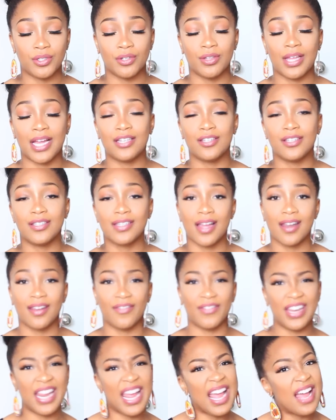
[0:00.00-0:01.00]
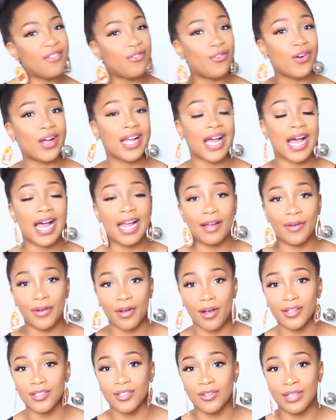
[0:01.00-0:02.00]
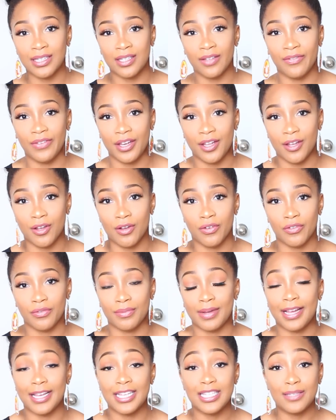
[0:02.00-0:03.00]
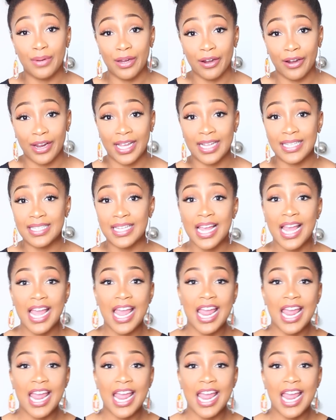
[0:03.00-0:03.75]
So that's just kind of an FYI. I will also link the video of my experience